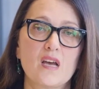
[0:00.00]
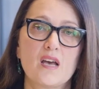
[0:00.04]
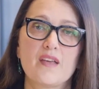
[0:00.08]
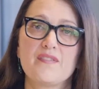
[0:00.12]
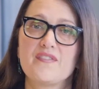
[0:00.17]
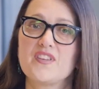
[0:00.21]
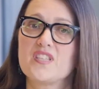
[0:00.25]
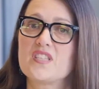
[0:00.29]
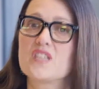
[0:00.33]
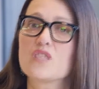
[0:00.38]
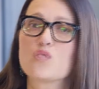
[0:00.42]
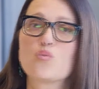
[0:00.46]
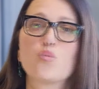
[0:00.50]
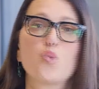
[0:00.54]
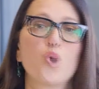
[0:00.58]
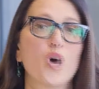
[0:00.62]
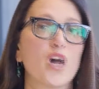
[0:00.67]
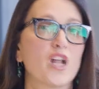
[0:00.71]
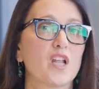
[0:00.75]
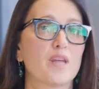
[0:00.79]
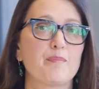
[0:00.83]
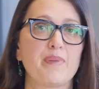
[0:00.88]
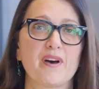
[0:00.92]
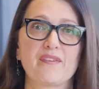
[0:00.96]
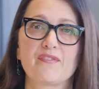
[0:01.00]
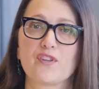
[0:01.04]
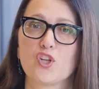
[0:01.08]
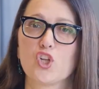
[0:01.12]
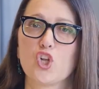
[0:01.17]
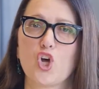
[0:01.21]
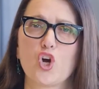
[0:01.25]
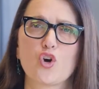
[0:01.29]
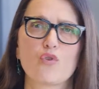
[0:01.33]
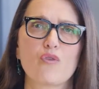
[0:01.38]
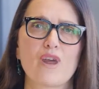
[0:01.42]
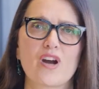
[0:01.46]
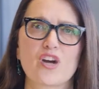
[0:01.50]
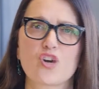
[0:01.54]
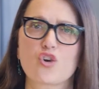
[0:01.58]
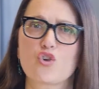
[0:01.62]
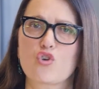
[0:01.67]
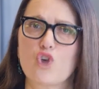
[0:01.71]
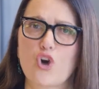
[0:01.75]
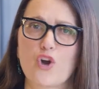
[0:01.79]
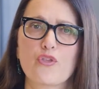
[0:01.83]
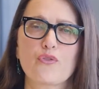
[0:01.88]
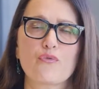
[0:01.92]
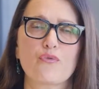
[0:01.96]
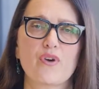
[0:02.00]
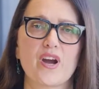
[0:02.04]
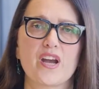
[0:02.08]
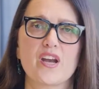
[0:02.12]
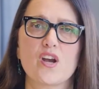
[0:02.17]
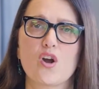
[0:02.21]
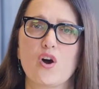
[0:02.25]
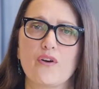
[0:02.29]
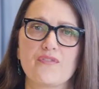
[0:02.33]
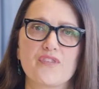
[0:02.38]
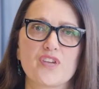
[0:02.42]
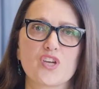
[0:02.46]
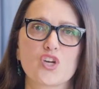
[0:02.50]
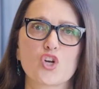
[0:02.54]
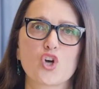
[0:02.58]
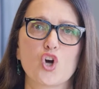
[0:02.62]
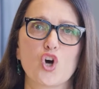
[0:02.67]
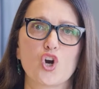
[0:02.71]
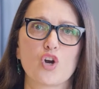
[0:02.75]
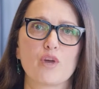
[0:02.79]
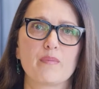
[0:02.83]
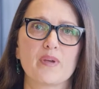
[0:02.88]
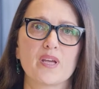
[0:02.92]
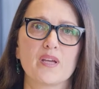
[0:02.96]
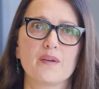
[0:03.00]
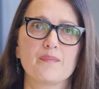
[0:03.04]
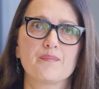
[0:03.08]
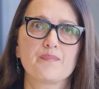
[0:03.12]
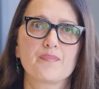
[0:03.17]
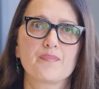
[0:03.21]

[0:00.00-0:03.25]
This is well above the long-run growth rate of the economy.